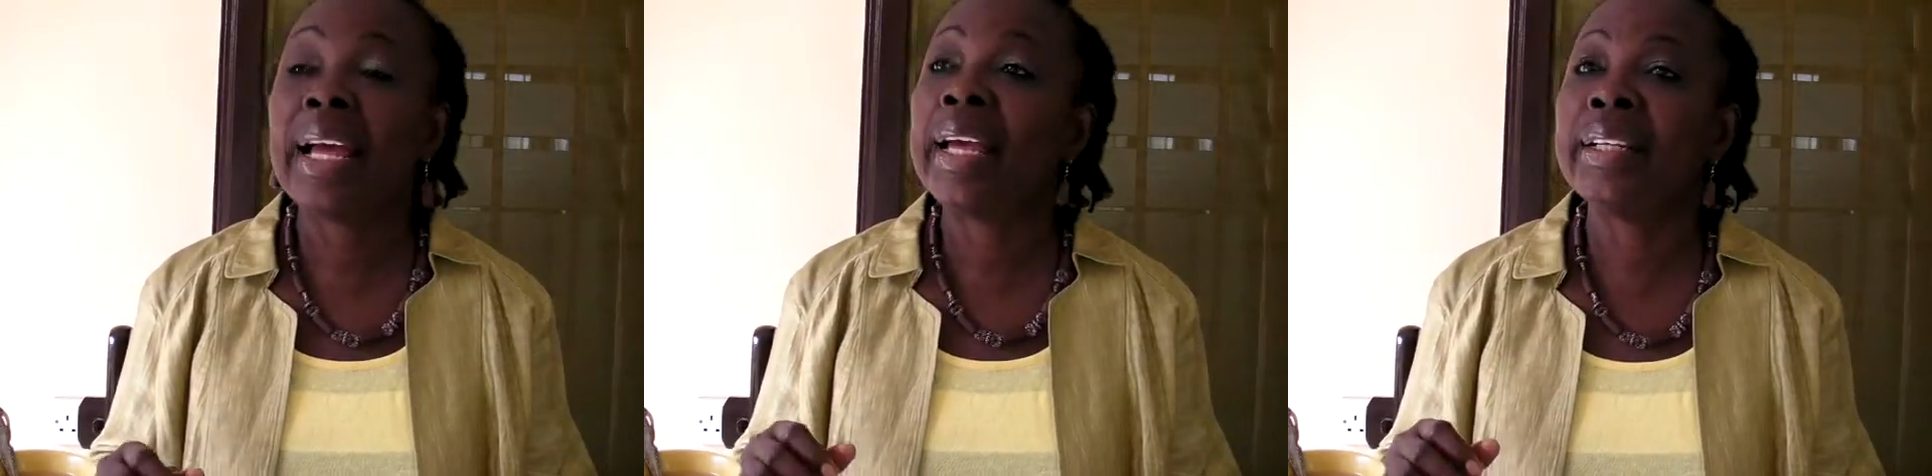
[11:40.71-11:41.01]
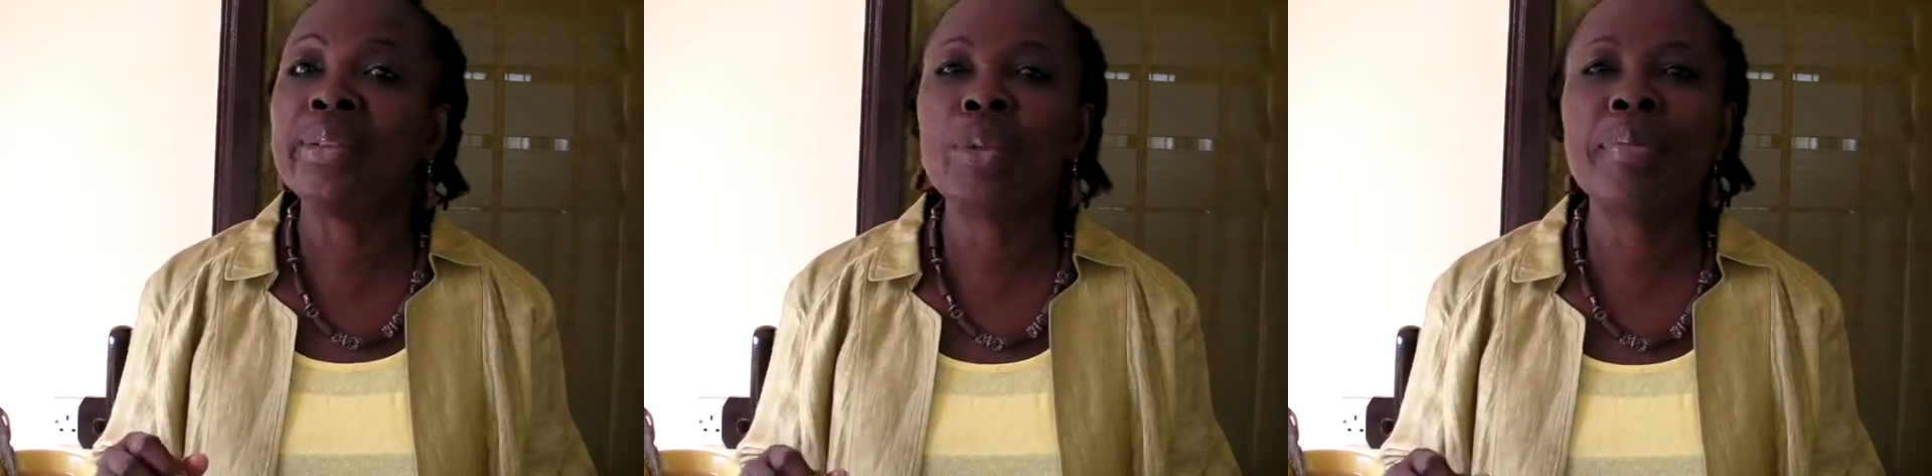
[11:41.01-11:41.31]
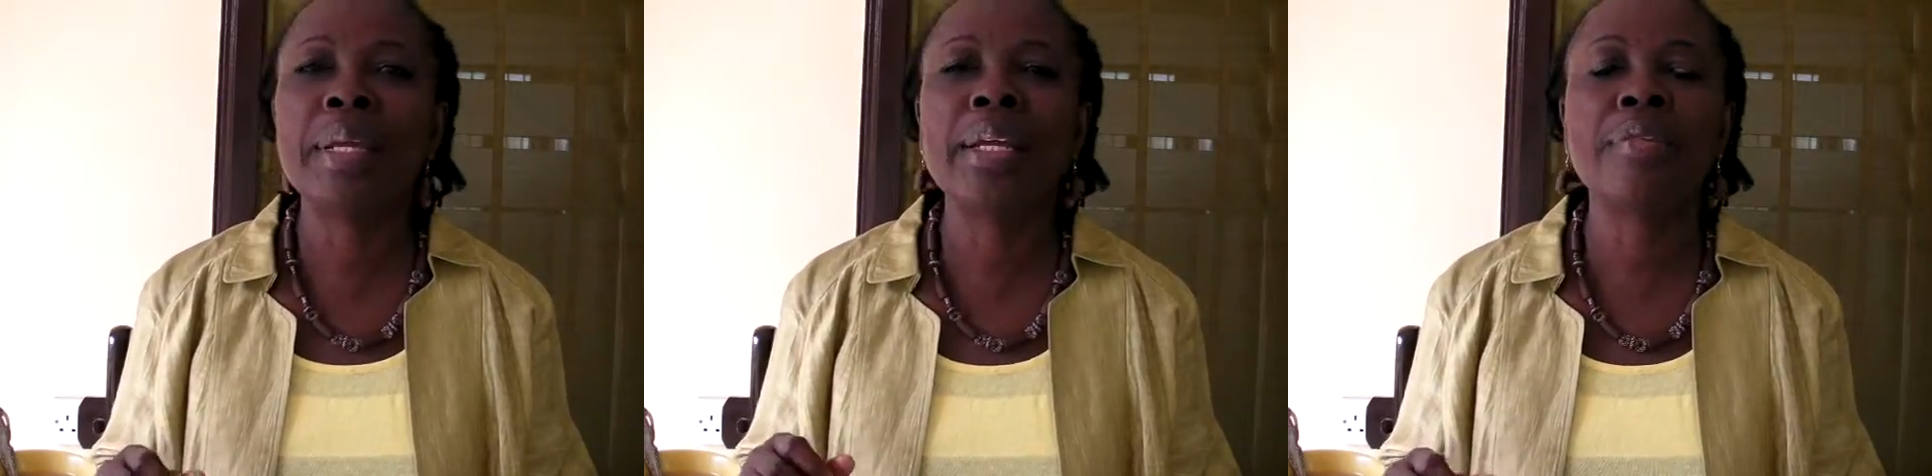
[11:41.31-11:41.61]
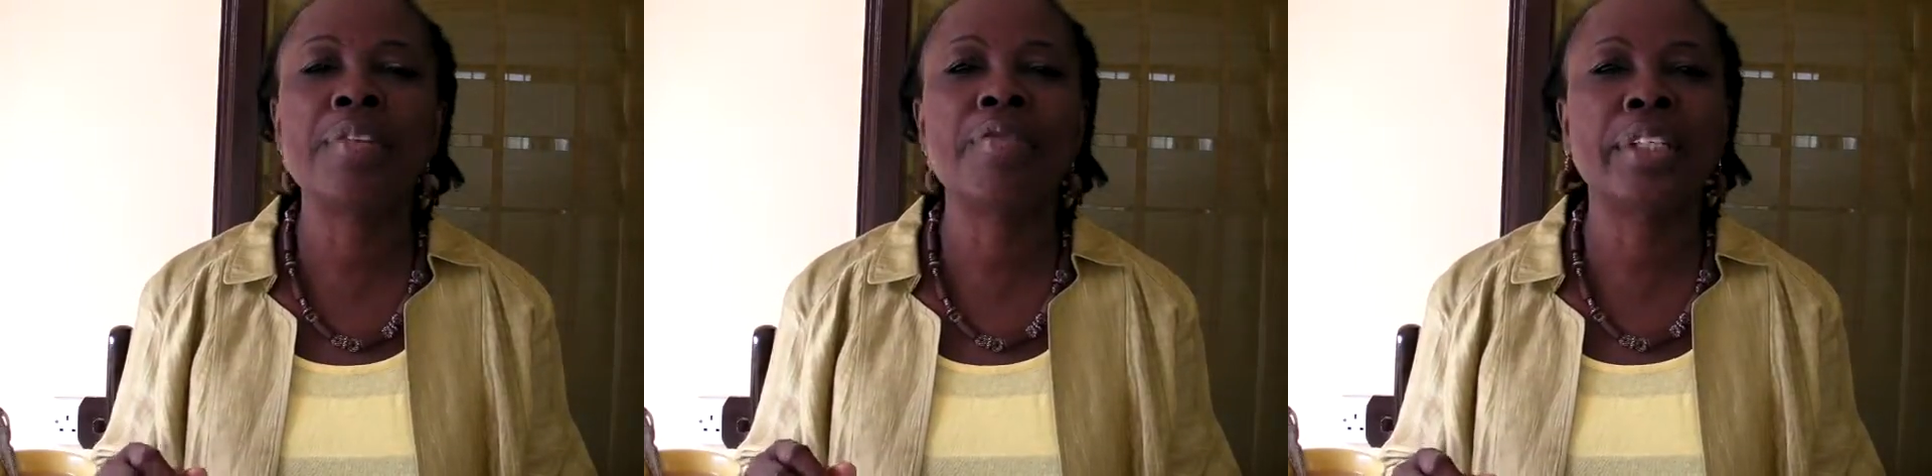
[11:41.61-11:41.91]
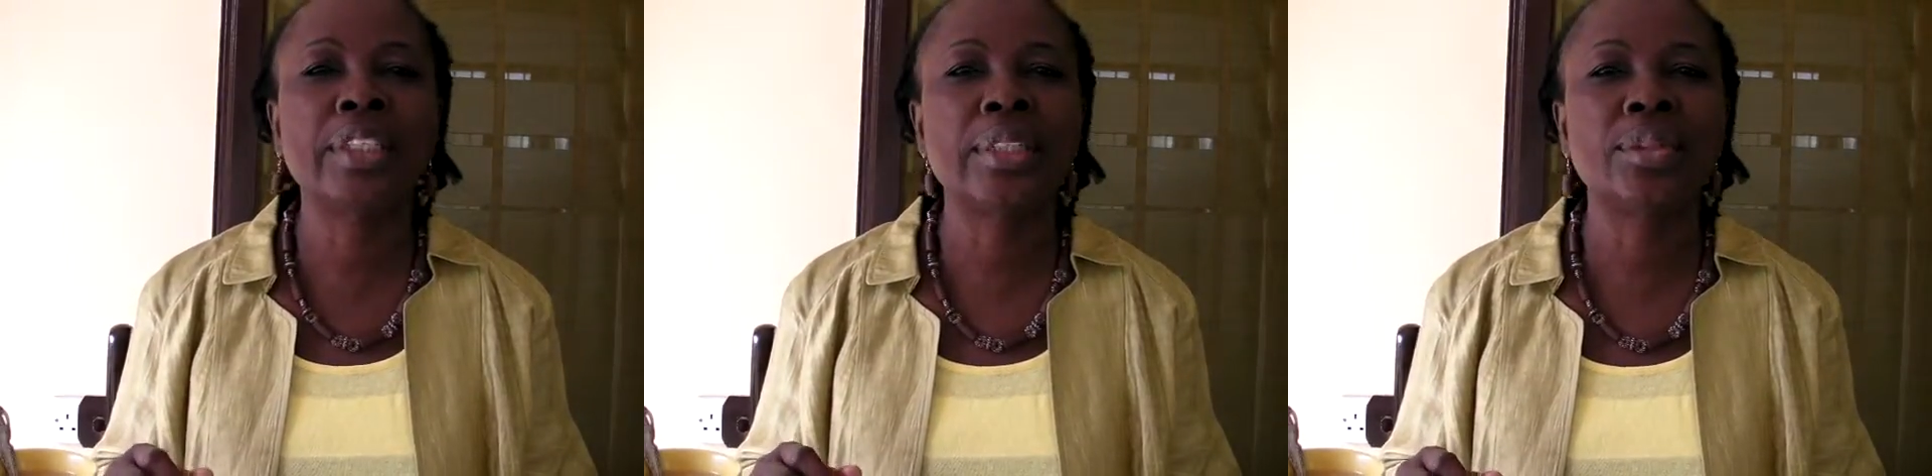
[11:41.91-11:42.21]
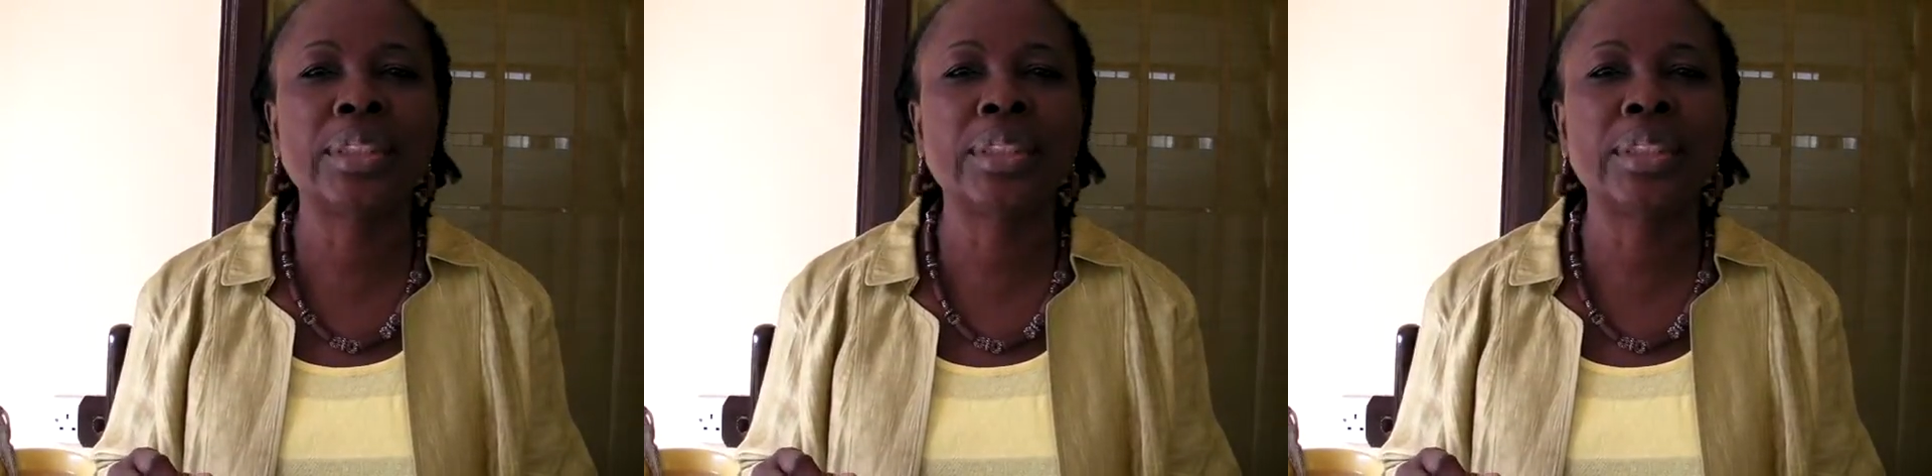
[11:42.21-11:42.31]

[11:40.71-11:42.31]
And we may even venture to